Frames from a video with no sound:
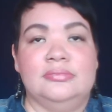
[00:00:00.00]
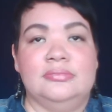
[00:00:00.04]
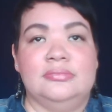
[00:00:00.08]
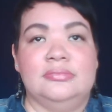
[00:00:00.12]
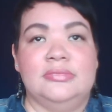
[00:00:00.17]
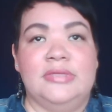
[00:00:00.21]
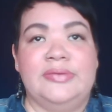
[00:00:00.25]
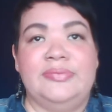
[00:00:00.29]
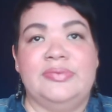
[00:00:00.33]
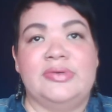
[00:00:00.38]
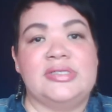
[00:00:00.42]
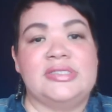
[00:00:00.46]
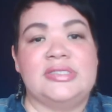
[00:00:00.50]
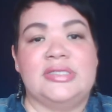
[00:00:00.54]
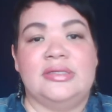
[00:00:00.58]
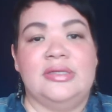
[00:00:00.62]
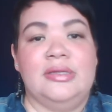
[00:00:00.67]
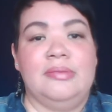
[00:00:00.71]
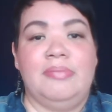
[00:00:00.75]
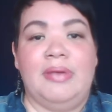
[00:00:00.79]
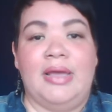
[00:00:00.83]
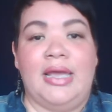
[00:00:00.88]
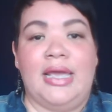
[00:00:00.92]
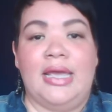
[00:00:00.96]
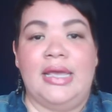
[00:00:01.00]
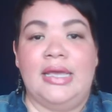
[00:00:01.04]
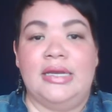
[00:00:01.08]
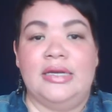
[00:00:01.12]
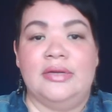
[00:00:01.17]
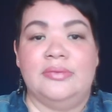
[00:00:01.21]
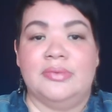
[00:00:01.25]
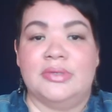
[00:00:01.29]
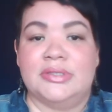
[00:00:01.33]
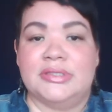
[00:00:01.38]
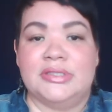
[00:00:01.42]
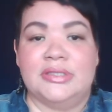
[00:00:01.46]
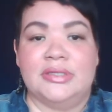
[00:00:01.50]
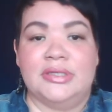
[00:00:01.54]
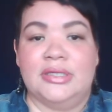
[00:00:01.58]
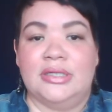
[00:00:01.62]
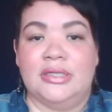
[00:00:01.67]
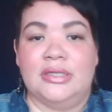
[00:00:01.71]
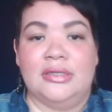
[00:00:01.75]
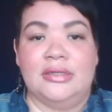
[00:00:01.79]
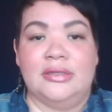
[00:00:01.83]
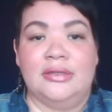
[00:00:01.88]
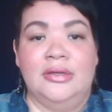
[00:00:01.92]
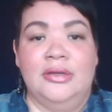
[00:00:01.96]
It wasn't the pain, it wasn't
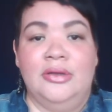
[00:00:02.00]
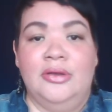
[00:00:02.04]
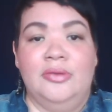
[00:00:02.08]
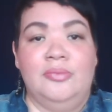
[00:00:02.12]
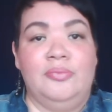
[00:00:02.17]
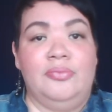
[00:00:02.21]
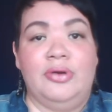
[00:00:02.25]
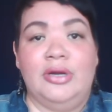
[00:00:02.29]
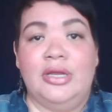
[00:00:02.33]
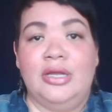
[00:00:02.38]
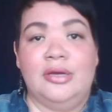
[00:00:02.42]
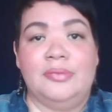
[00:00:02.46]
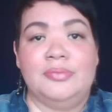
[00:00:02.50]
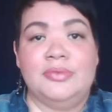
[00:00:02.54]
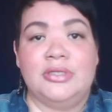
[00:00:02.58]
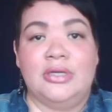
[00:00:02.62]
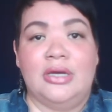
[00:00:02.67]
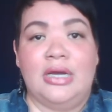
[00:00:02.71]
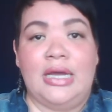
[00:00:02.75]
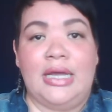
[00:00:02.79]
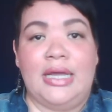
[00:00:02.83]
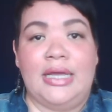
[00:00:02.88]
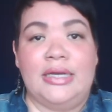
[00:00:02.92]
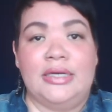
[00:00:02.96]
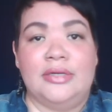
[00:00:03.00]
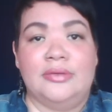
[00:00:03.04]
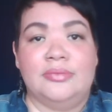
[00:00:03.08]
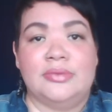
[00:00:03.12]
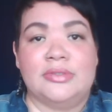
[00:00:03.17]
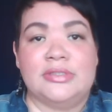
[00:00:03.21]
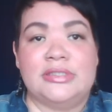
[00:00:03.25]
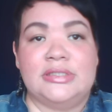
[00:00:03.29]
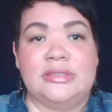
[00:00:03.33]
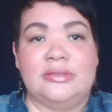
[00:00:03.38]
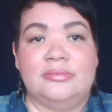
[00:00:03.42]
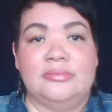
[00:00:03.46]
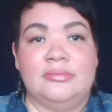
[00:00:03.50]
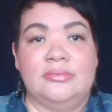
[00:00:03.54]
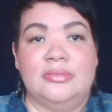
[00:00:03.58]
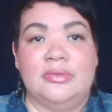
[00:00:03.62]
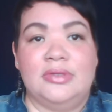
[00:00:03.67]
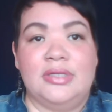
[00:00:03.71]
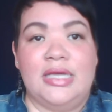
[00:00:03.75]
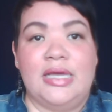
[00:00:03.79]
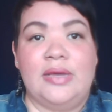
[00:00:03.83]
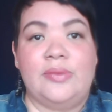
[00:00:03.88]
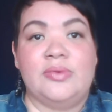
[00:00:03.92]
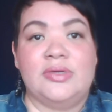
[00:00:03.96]
the pre-op diet, it was
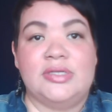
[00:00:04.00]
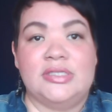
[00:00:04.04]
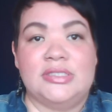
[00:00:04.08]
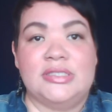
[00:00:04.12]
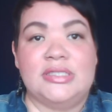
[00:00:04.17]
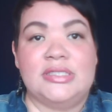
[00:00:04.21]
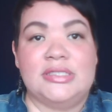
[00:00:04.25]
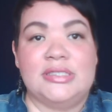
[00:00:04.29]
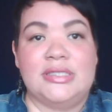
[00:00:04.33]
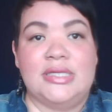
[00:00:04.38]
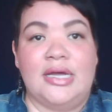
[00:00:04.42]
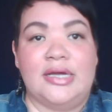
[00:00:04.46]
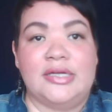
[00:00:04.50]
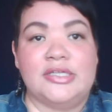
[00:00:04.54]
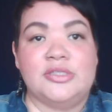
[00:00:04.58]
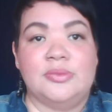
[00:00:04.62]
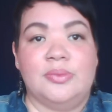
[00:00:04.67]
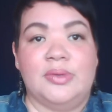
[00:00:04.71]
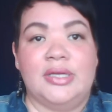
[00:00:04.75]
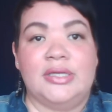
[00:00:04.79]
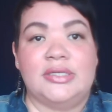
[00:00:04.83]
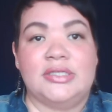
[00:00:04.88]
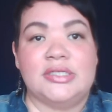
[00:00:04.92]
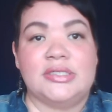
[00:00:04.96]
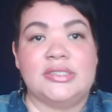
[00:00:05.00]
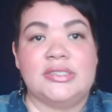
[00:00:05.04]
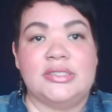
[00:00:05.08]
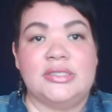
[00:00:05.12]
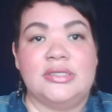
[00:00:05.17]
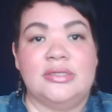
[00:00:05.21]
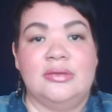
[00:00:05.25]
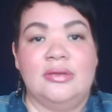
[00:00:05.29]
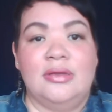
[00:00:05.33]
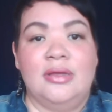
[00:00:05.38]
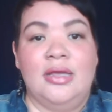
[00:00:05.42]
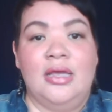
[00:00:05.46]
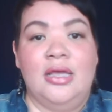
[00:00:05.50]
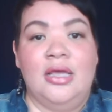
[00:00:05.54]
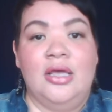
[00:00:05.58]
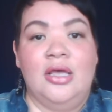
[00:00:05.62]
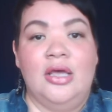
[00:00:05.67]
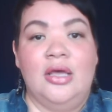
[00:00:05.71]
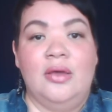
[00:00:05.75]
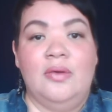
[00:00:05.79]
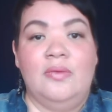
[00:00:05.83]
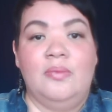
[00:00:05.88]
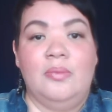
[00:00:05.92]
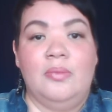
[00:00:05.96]
this last week just
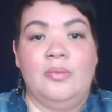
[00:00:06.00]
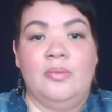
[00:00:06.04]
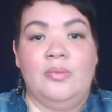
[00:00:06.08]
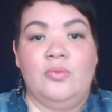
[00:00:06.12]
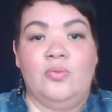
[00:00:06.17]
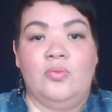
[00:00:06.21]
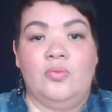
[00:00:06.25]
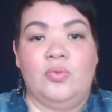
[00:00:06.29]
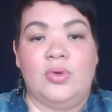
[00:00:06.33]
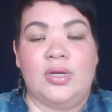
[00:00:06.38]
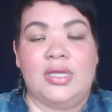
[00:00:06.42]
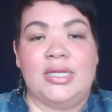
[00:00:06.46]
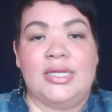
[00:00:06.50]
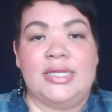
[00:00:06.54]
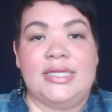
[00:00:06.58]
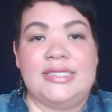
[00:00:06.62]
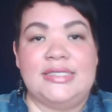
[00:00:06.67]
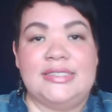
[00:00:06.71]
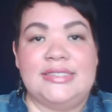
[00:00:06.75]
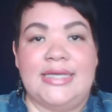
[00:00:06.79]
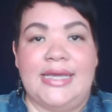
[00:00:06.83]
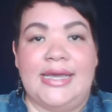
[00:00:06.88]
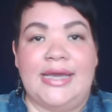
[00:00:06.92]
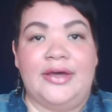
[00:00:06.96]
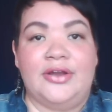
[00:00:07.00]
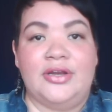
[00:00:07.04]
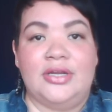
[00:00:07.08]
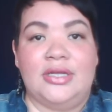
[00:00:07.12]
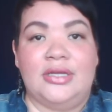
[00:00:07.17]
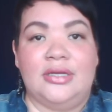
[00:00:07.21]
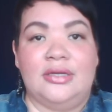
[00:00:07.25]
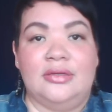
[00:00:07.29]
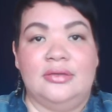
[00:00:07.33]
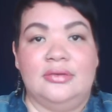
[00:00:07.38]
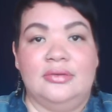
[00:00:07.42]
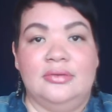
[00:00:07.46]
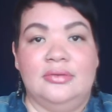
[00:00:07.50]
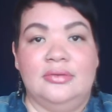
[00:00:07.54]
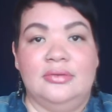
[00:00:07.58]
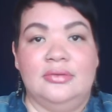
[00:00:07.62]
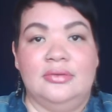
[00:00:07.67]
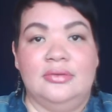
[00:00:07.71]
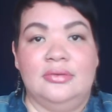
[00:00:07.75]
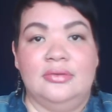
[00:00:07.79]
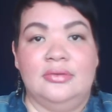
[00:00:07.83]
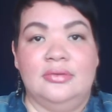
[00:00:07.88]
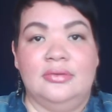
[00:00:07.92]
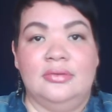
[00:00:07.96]
really doubting
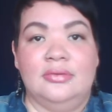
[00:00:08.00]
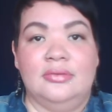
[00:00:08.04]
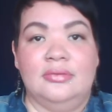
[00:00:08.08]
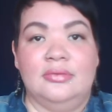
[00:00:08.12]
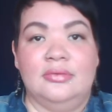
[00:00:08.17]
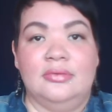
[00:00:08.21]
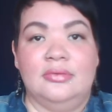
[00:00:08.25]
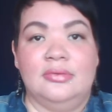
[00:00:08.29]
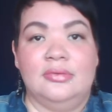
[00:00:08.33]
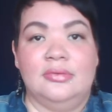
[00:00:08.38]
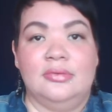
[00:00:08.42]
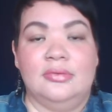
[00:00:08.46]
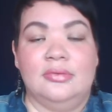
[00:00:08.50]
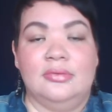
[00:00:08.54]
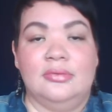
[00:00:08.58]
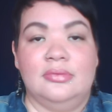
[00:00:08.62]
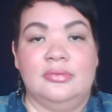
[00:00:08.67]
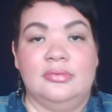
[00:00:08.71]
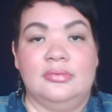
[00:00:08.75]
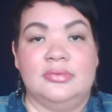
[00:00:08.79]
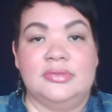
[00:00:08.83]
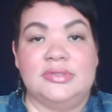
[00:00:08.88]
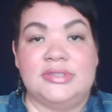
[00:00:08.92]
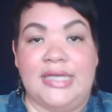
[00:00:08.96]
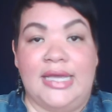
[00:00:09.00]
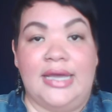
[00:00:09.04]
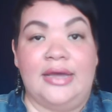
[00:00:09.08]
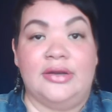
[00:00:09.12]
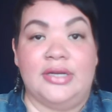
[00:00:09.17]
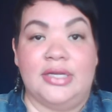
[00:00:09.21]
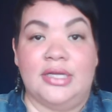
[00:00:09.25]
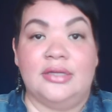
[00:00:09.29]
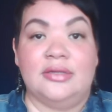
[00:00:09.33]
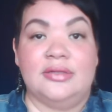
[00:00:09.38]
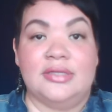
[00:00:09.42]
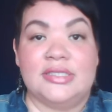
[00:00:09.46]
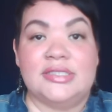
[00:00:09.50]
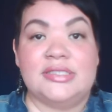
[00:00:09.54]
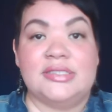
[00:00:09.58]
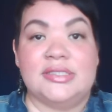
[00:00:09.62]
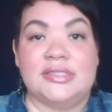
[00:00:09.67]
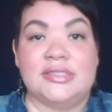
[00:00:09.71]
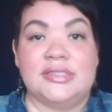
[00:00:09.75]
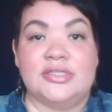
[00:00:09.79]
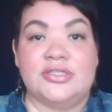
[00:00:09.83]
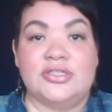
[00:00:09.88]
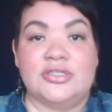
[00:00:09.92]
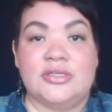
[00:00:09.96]
this
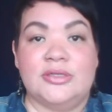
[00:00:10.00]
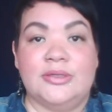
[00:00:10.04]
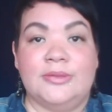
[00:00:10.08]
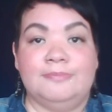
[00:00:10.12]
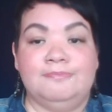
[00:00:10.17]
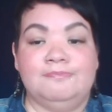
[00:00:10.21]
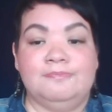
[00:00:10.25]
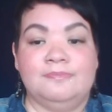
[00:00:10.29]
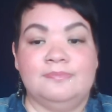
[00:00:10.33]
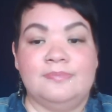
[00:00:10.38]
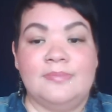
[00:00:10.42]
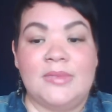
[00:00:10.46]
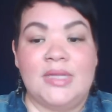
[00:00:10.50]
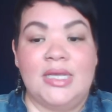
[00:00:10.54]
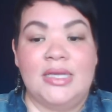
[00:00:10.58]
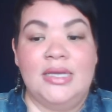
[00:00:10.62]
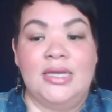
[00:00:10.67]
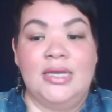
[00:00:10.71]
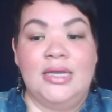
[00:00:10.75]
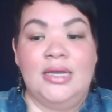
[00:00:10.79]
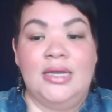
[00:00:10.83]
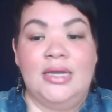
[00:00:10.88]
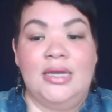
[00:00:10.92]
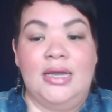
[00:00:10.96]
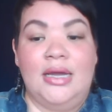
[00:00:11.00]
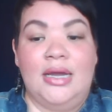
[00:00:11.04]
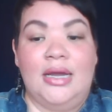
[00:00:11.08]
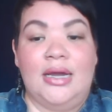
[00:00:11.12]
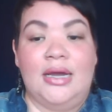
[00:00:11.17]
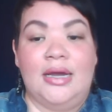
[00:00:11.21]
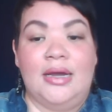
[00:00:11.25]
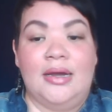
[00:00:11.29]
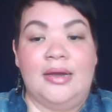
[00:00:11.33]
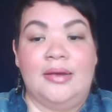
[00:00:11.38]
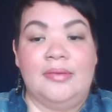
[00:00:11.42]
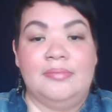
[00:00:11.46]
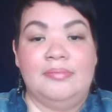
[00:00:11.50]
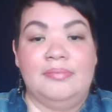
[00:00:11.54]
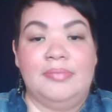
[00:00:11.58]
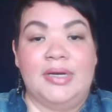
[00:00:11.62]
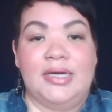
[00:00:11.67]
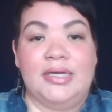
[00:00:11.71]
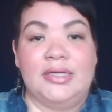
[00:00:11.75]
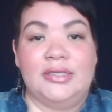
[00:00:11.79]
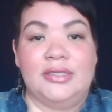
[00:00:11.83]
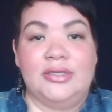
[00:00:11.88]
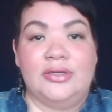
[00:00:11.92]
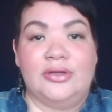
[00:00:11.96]
decision.
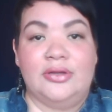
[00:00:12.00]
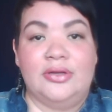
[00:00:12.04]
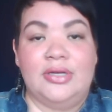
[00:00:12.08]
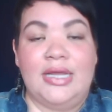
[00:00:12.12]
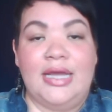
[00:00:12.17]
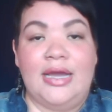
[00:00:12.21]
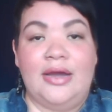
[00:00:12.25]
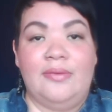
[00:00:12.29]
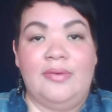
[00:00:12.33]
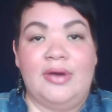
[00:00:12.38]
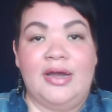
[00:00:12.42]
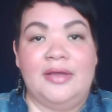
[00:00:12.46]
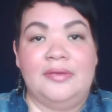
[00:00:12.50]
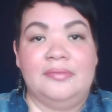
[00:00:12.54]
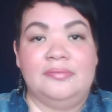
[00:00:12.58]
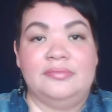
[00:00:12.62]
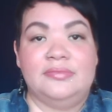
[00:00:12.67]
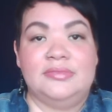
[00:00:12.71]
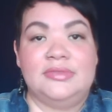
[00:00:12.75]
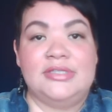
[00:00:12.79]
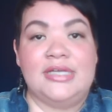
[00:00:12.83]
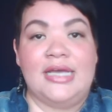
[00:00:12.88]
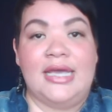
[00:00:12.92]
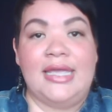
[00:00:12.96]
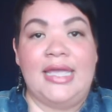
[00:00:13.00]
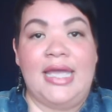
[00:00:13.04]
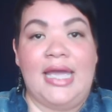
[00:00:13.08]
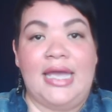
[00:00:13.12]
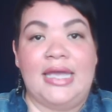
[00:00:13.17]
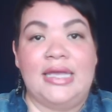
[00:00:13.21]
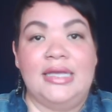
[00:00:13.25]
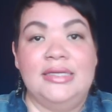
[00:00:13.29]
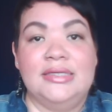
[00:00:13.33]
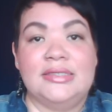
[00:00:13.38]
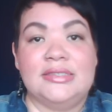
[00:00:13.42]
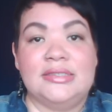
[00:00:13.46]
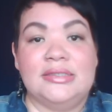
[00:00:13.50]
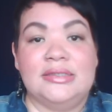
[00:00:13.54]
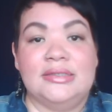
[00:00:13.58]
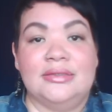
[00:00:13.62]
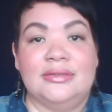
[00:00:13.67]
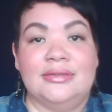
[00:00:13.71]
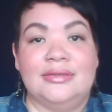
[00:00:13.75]
But you know, now I'm day 8,